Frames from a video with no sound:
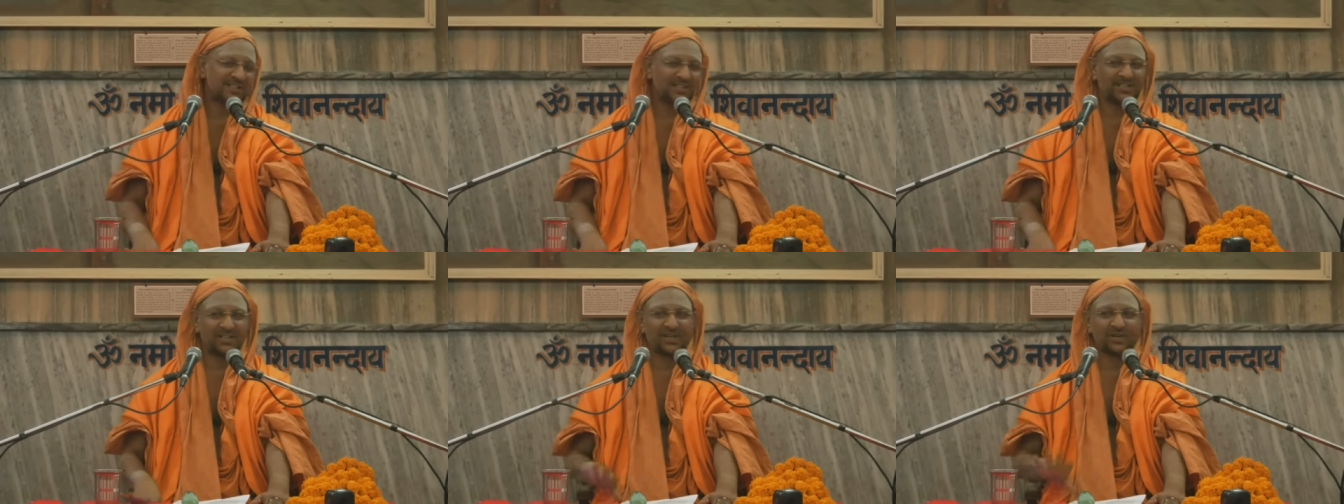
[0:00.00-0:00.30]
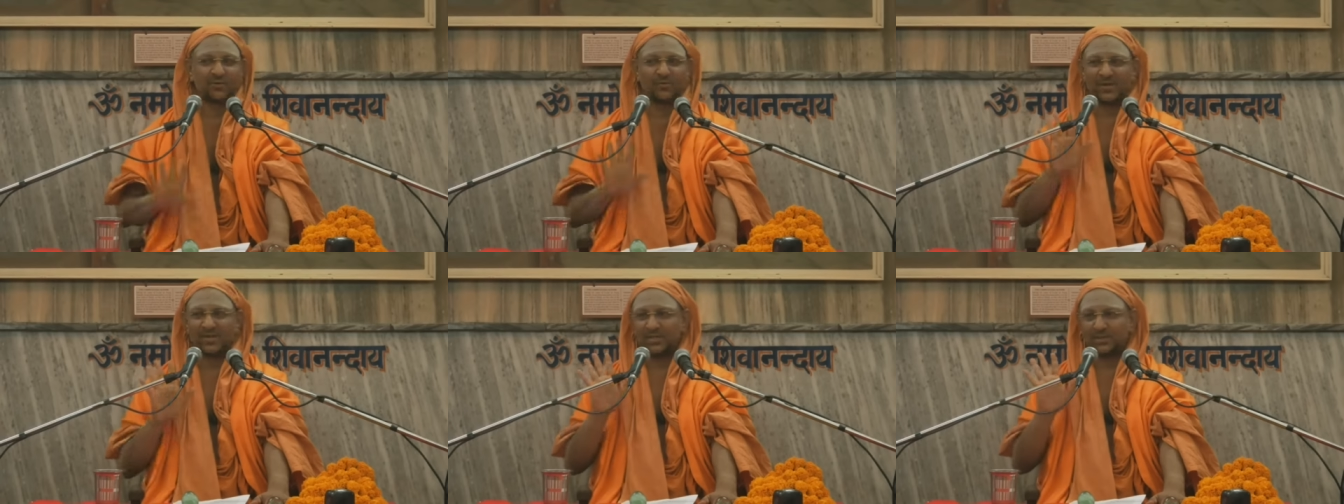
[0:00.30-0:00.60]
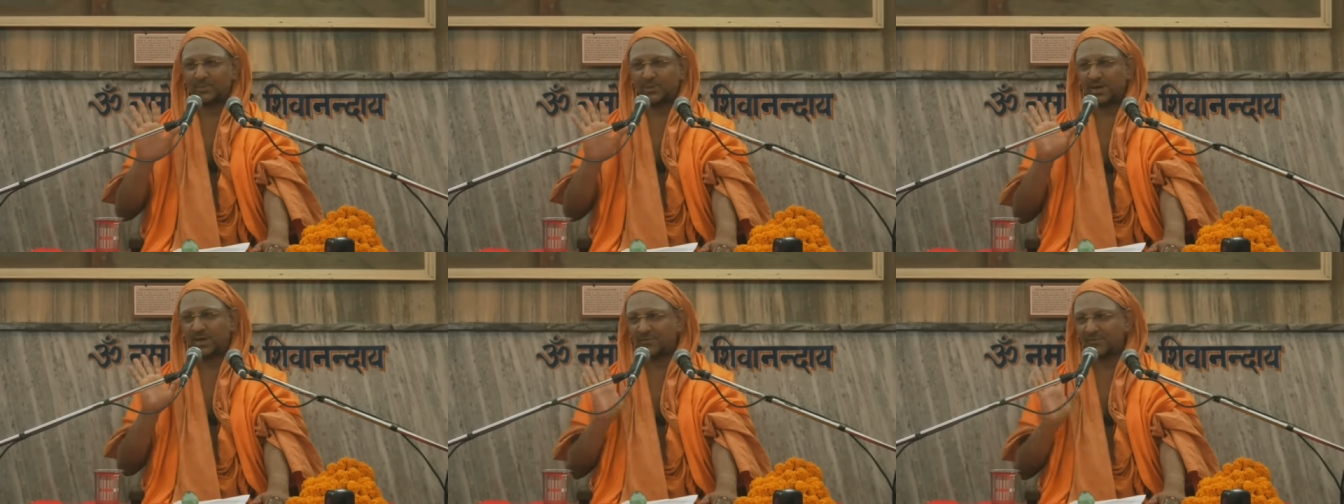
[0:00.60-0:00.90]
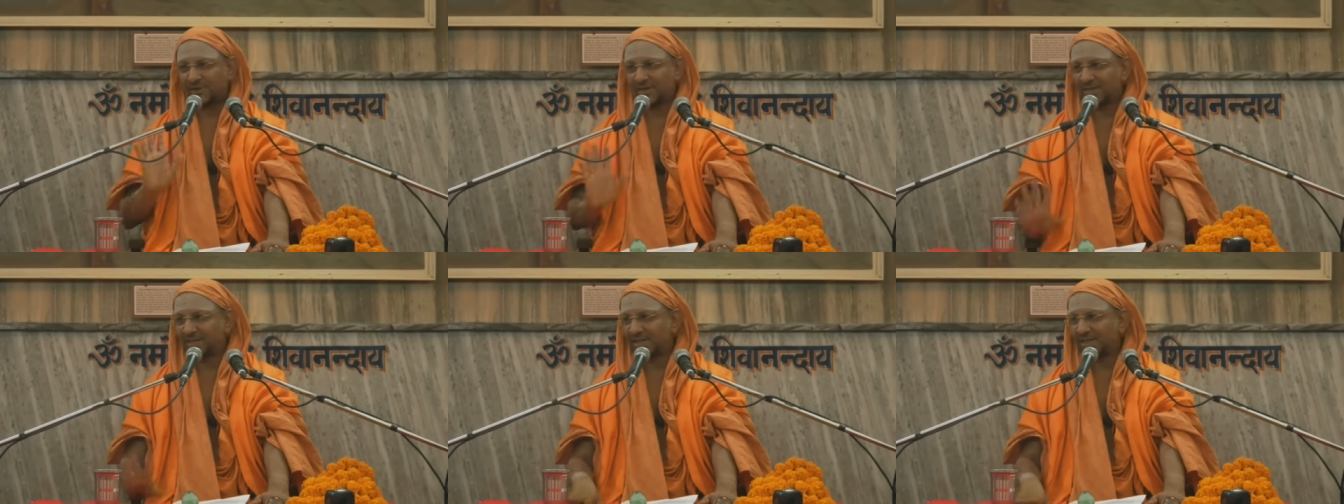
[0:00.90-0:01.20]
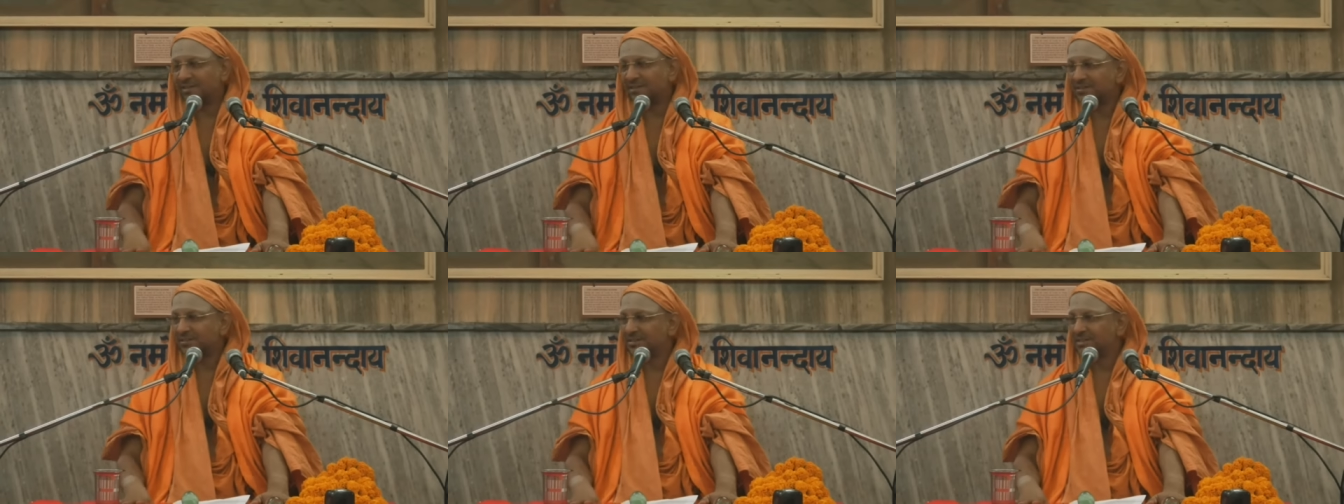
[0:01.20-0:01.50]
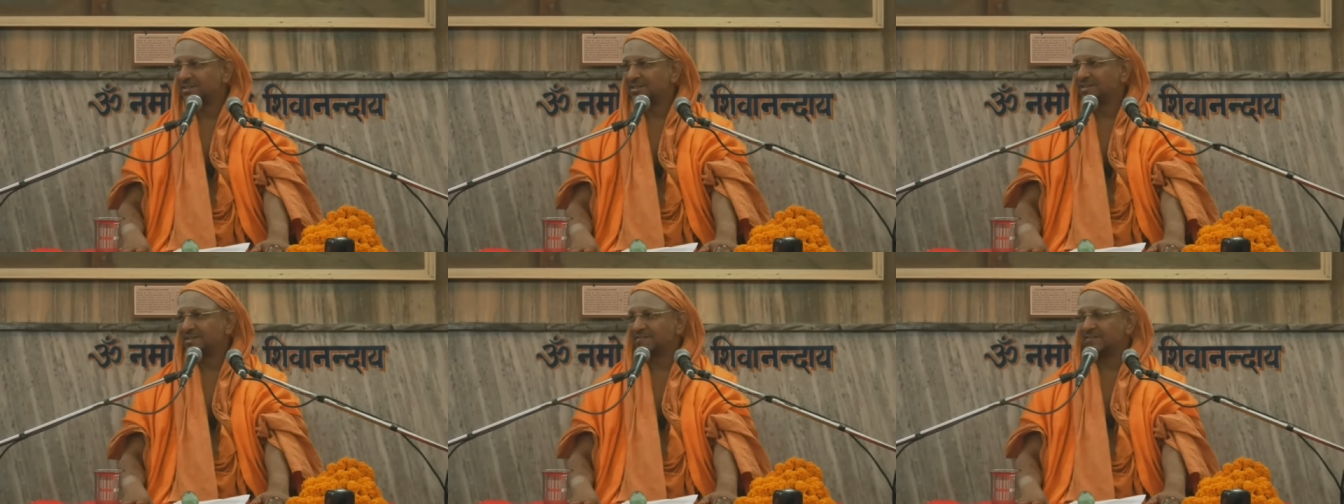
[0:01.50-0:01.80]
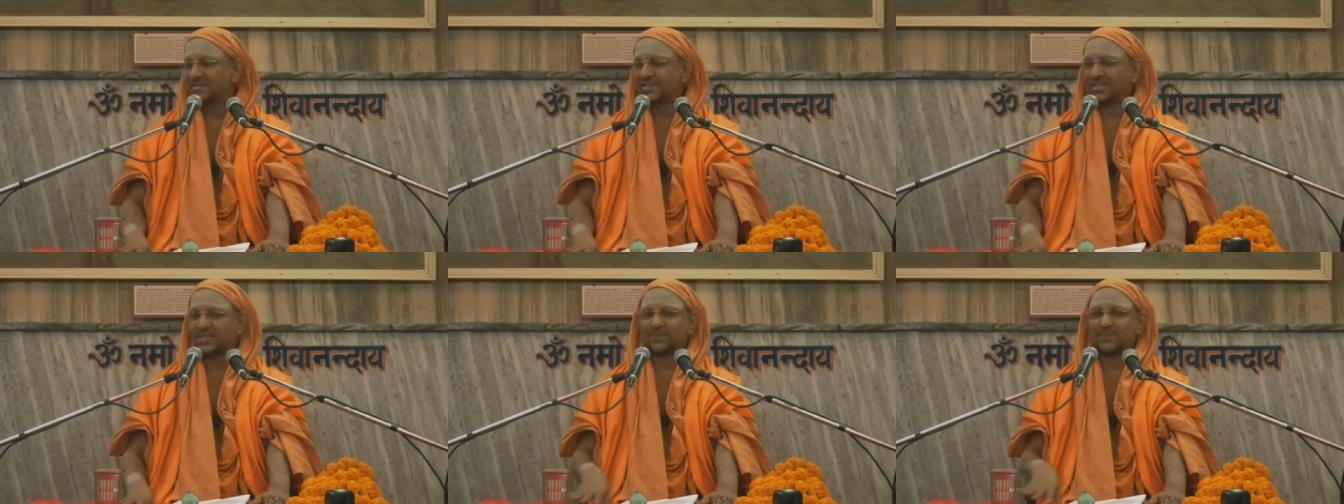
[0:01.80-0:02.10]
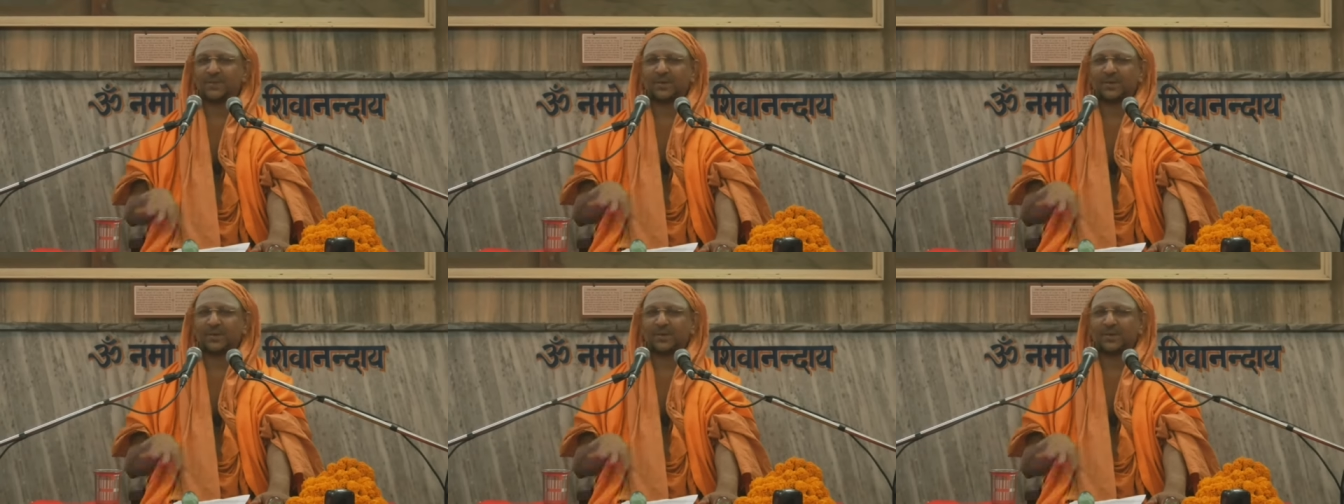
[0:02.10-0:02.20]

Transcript: The Rigveda Mahavakya says